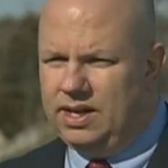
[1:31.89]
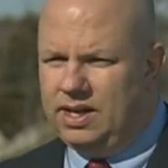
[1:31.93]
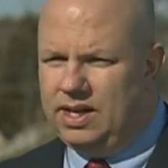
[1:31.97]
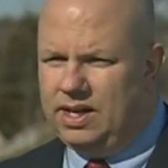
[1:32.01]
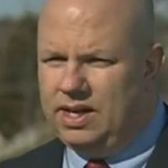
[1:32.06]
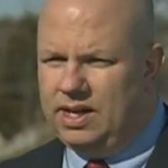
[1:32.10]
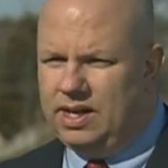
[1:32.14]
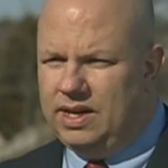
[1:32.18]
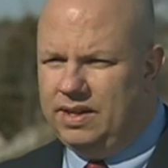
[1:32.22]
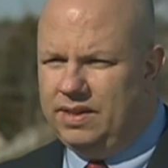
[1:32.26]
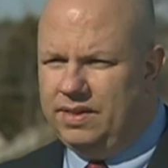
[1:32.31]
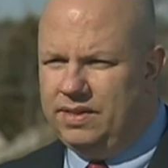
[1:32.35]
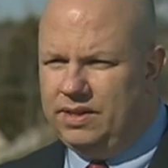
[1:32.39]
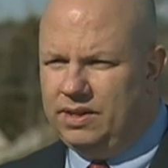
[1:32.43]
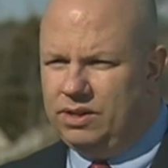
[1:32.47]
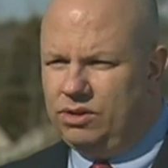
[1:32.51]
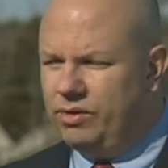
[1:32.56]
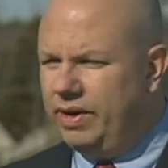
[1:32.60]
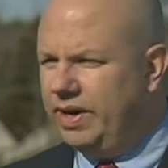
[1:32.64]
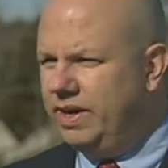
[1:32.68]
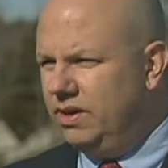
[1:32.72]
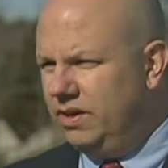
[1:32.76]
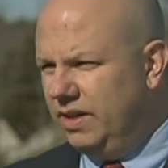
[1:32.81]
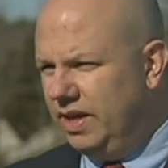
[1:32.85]
uh, the
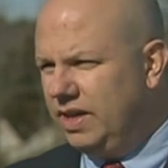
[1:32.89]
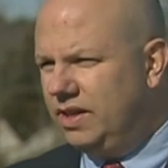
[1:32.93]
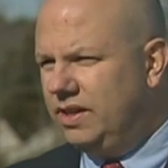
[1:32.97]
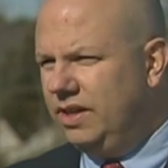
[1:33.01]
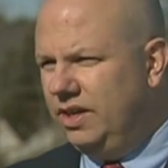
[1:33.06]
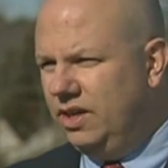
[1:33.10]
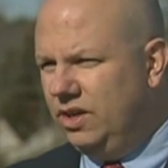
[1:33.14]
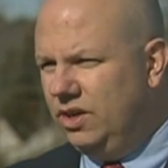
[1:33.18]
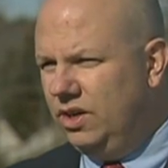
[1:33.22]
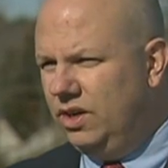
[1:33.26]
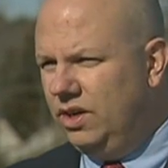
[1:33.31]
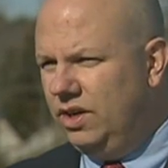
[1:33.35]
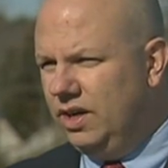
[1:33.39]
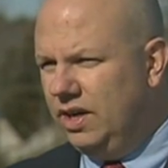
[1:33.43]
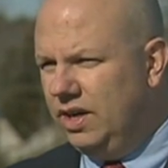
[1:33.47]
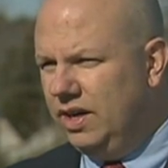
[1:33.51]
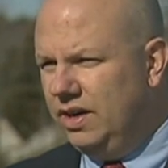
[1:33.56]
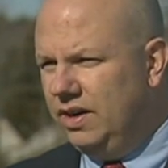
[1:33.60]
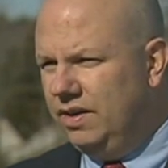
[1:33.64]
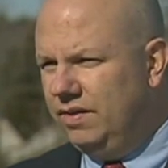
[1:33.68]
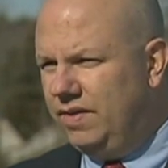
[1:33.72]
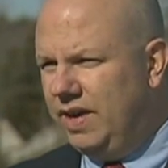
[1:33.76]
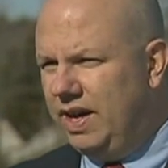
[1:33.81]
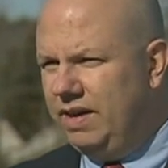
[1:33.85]
greater likelihood
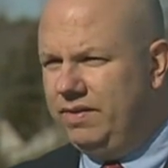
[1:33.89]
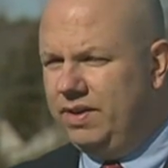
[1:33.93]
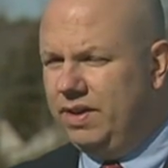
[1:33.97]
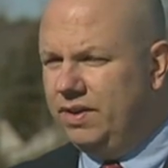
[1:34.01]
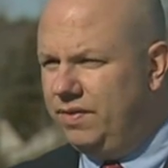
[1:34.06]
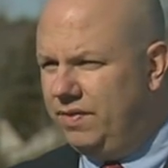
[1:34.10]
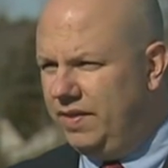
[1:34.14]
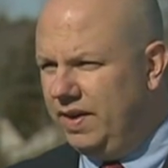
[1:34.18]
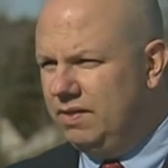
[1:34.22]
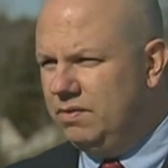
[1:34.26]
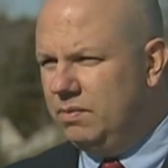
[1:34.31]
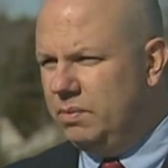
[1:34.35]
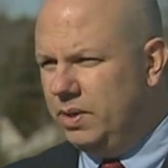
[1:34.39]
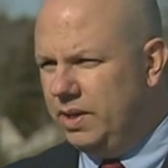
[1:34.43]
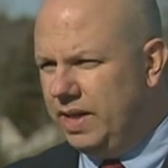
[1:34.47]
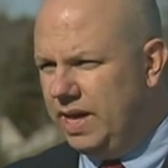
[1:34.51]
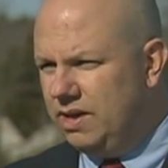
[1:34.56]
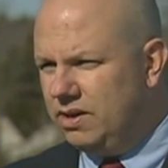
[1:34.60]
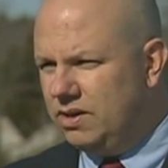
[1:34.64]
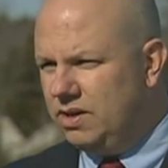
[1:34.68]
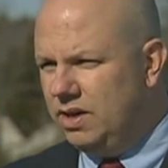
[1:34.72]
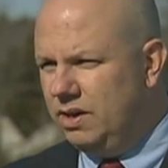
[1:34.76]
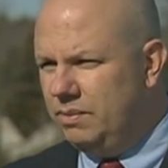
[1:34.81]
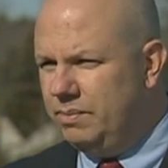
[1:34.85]
of having a favorable
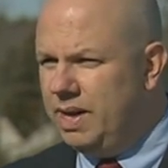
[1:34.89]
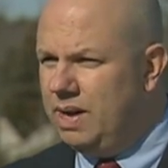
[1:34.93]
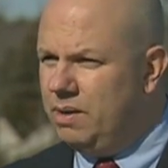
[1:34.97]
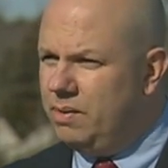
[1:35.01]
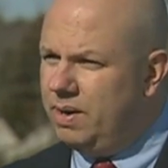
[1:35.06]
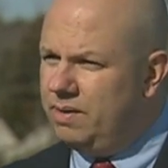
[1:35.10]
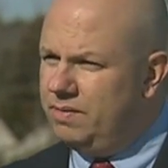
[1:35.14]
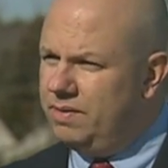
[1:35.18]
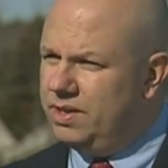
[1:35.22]
outcome.